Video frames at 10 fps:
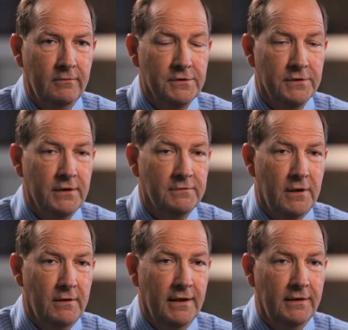reserves
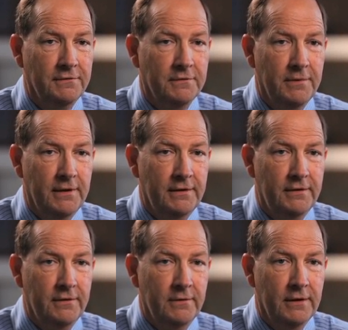are
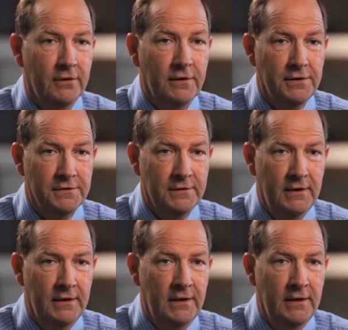anticipated to increase